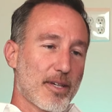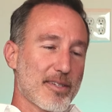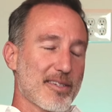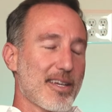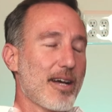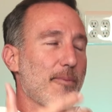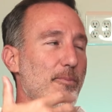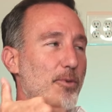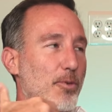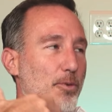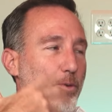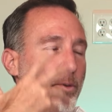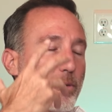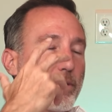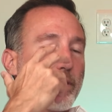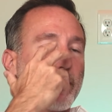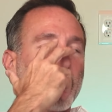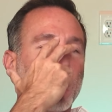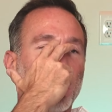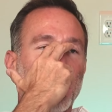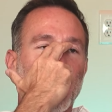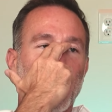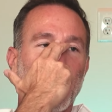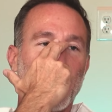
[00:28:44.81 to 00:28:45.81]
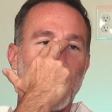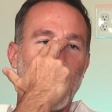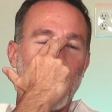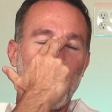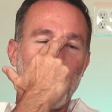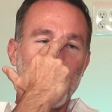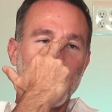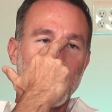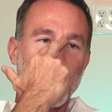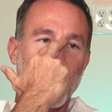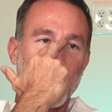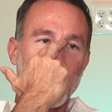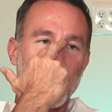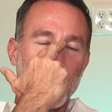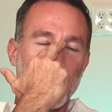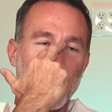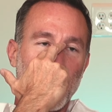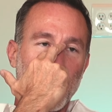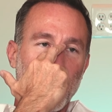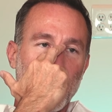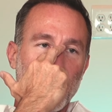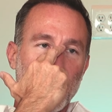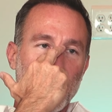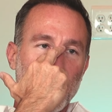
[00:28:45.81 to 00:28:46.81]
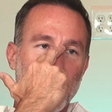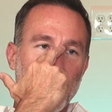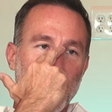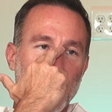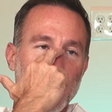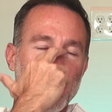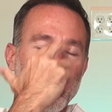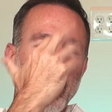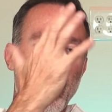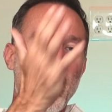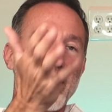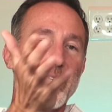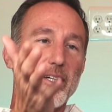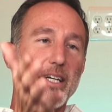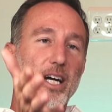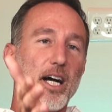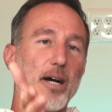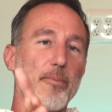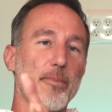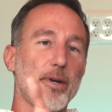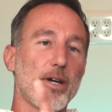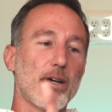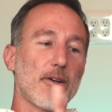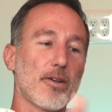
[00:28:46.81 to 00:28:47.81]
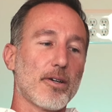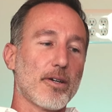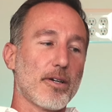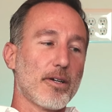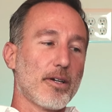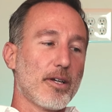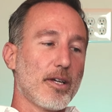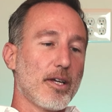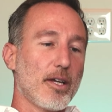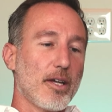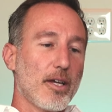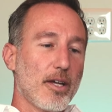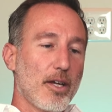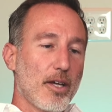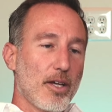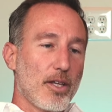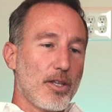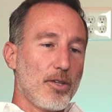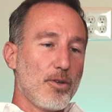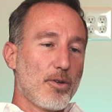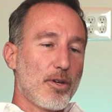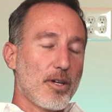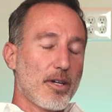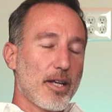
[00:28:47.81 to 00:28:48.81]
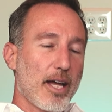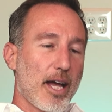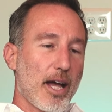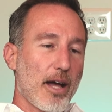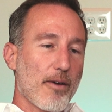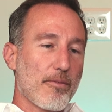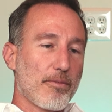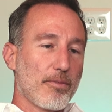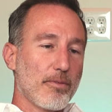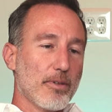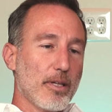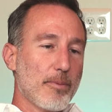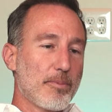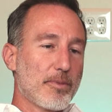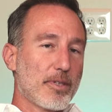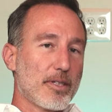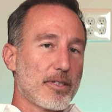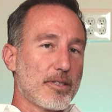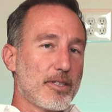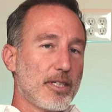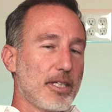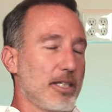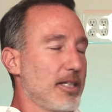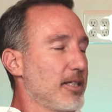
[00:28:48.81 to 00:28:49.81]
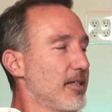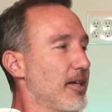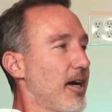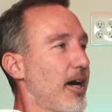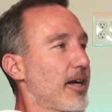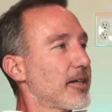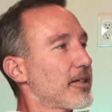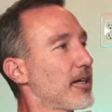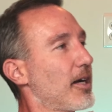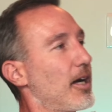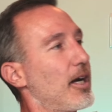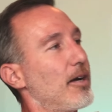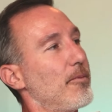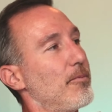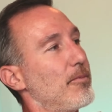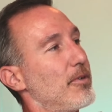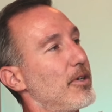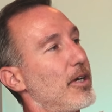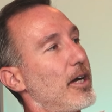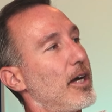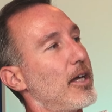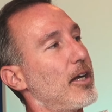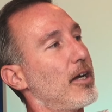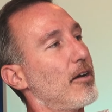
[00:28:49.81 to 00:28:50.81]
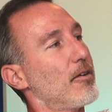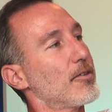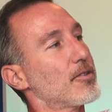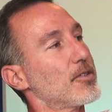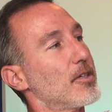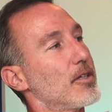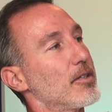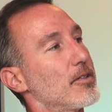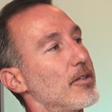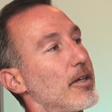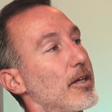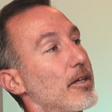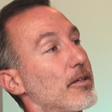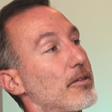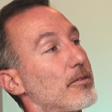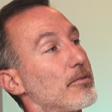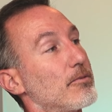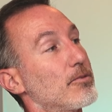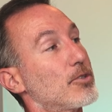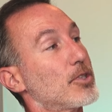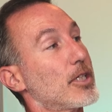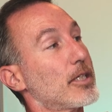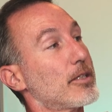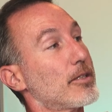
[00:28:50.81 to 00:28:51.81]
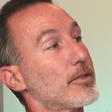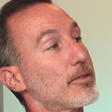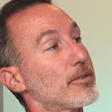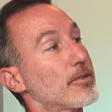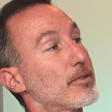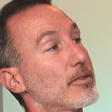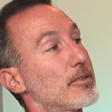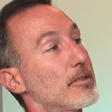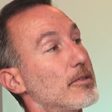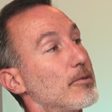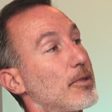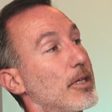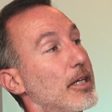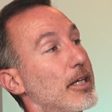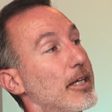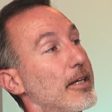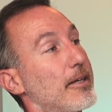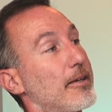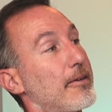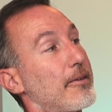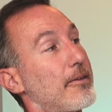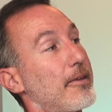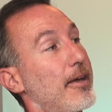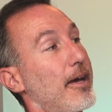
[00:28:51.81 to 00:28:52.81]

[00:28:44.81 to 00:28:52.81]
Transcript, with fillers: because I'm old, and and I will tell you, like the dot com era, you could have LiptonT.com, and all of a sudden, like genius. We need to get into